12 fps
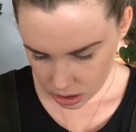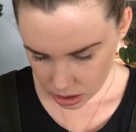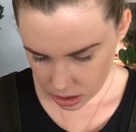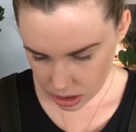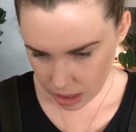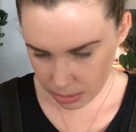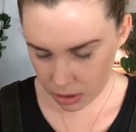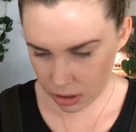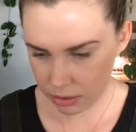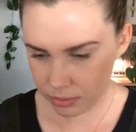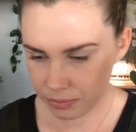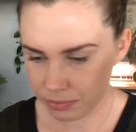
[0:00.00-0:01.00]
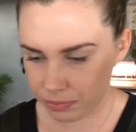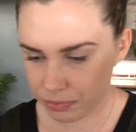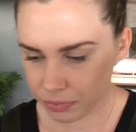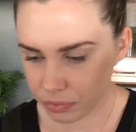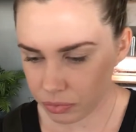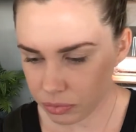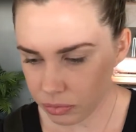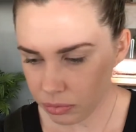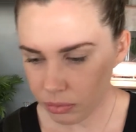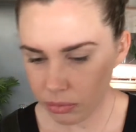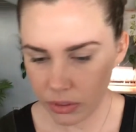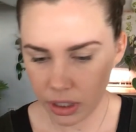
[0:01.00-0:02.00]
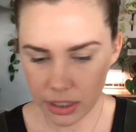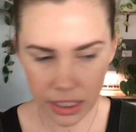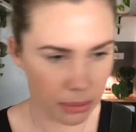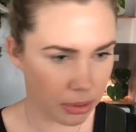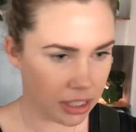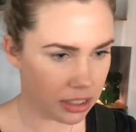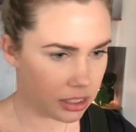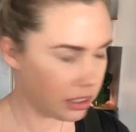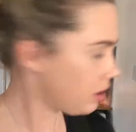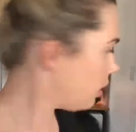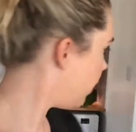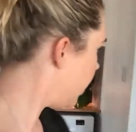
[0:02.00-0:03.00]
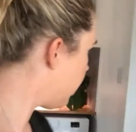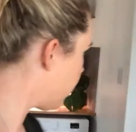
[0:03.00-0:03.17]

a timer on. 10 minutes. Oh, hey,